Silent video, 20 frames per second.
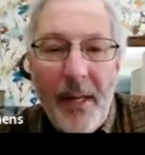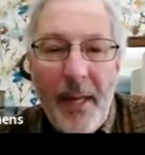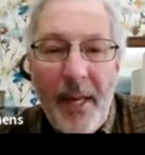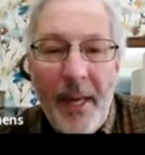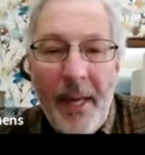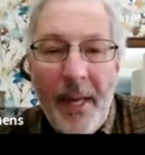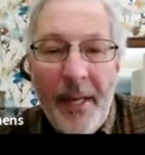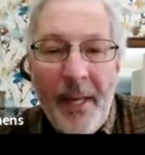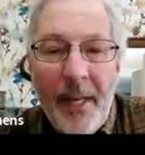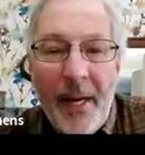
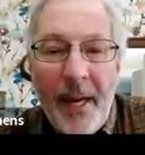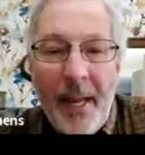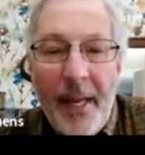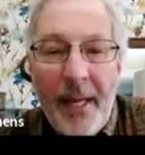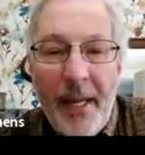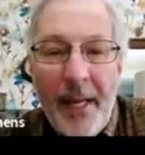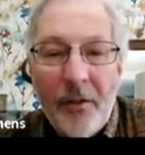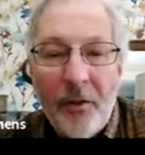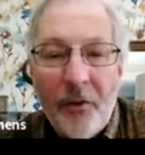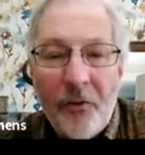And then I
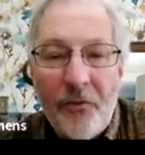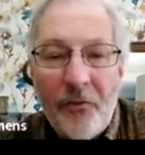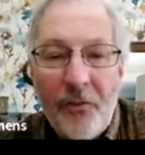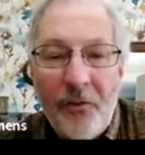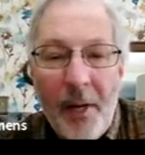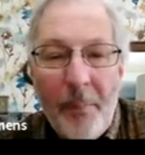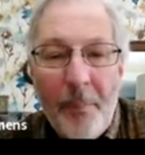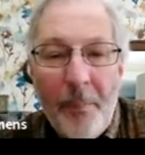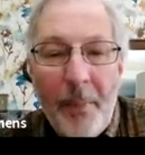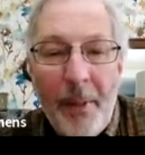hit the
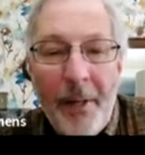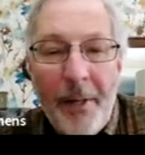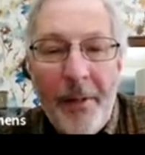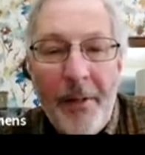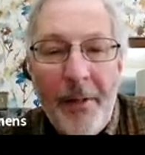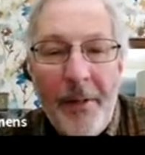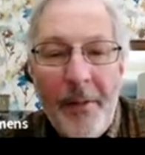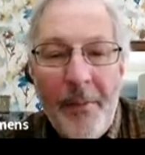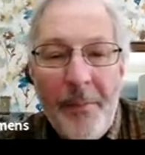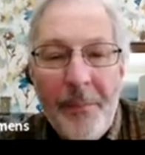set
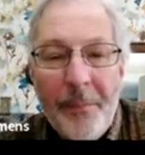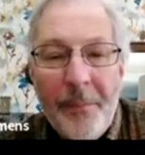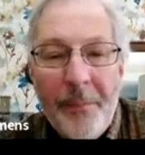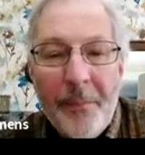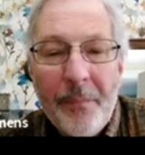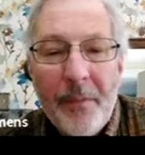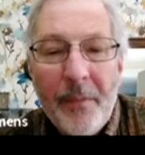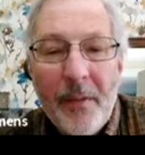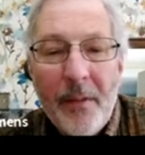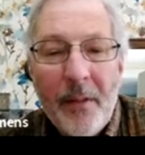button
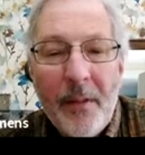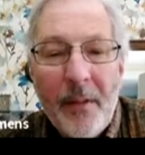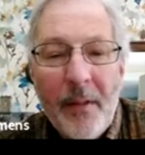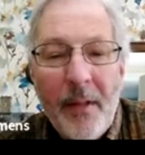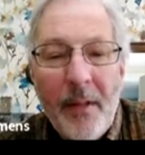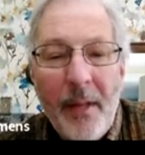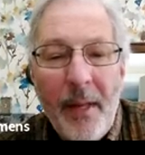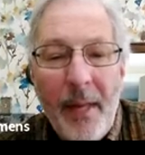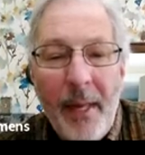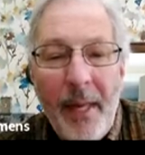
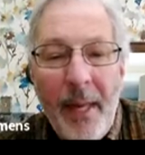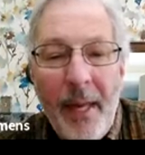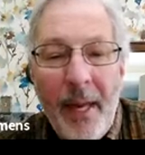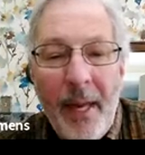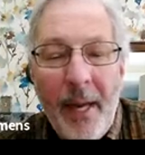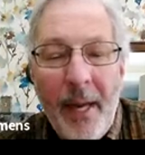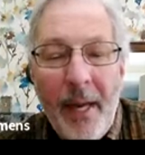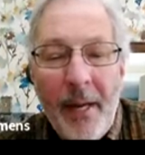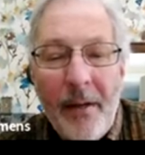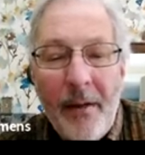
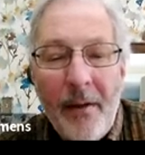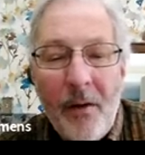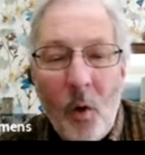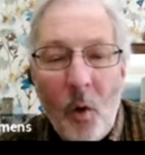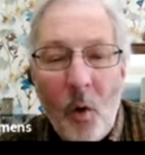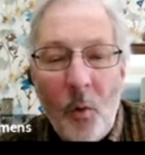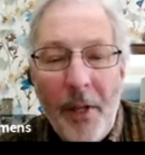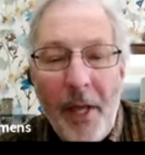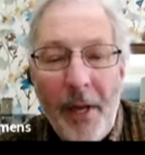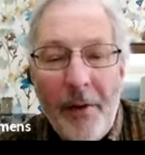and
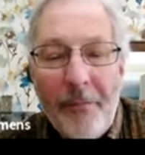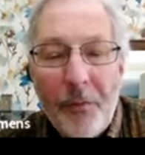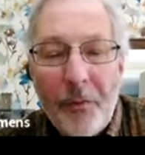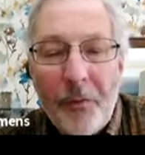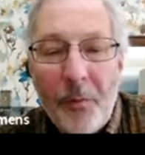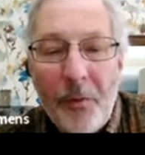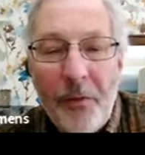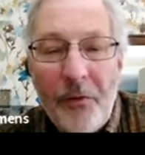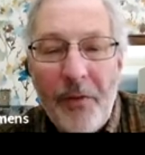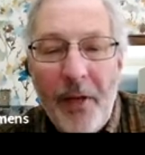hold that for
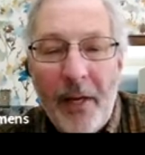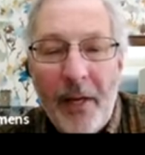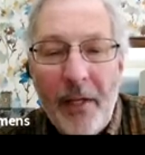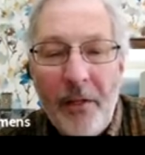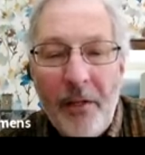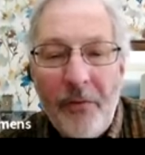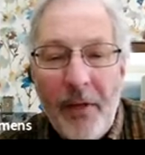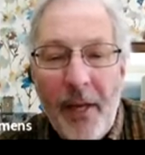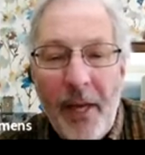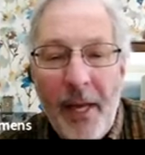3
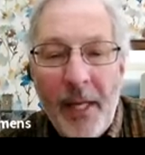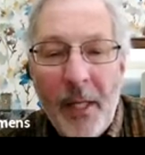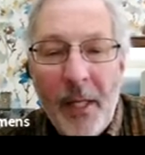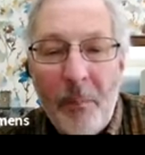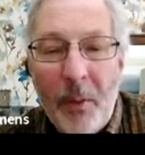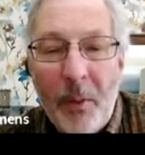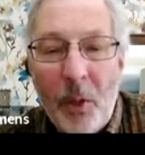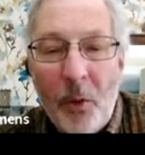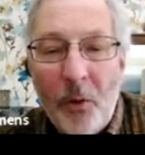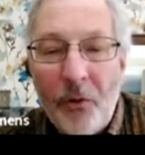seconds, and the
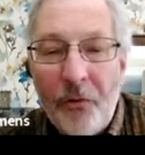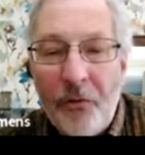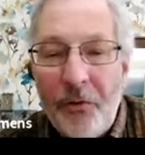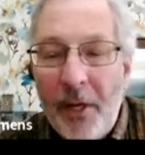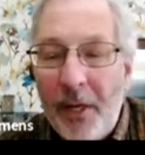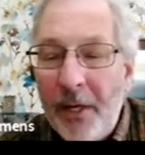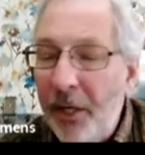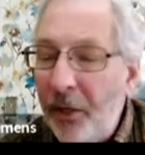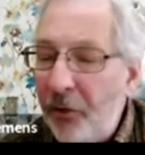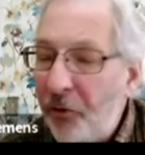blower
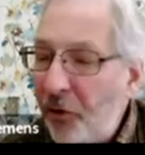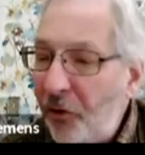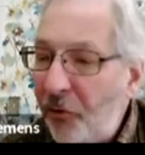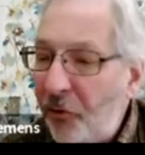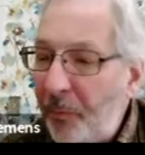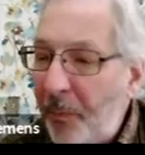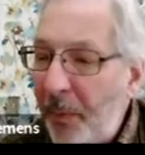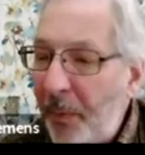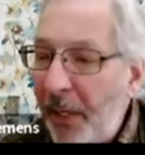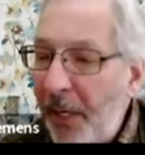set, it should
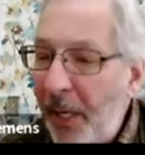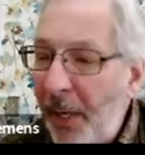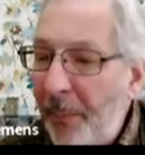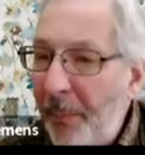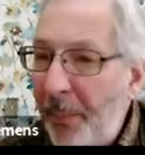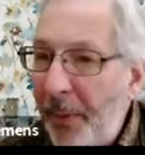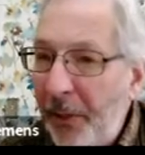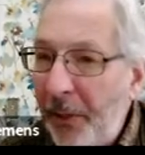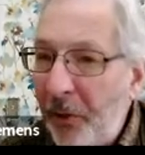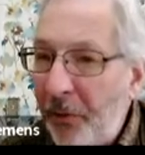speed
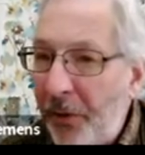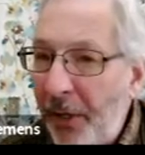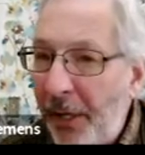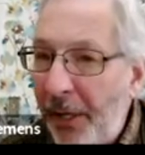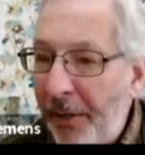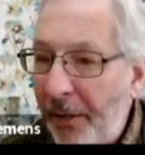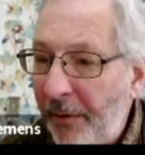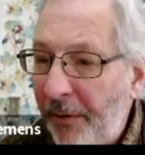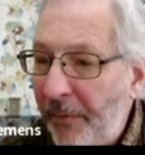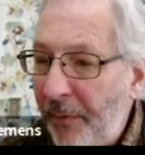up and you're
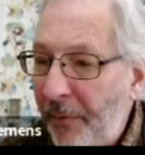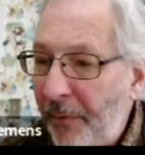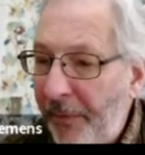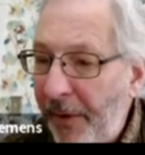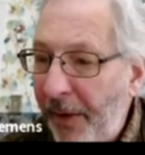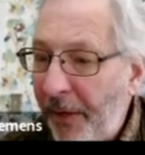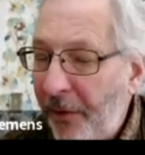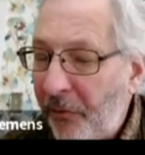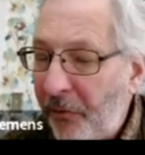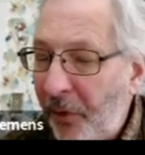done. The
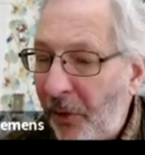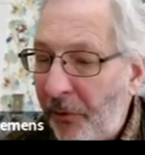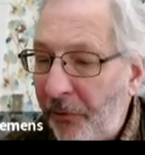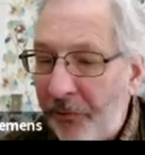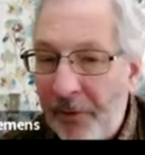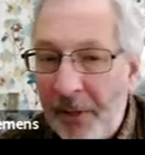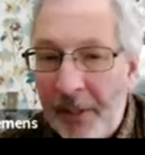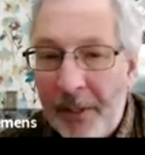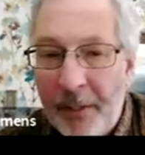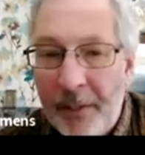fan is all
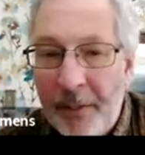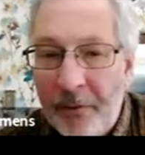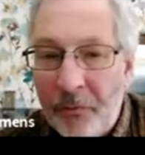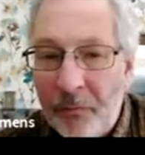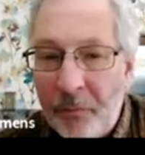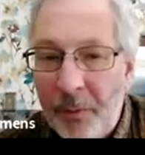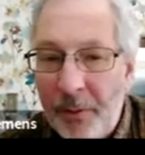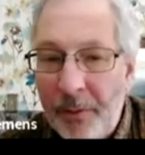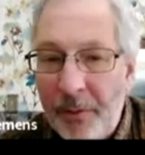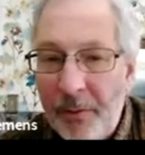set on
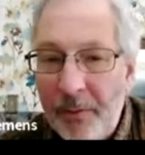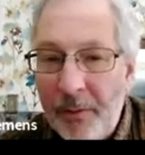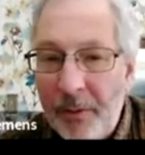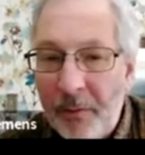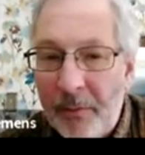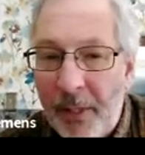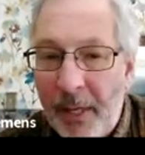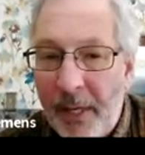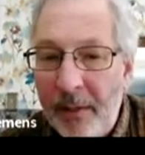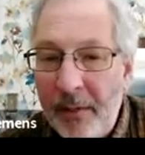this one,
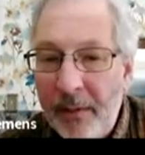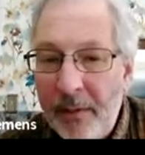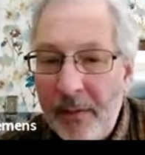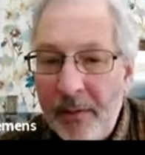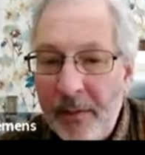okay?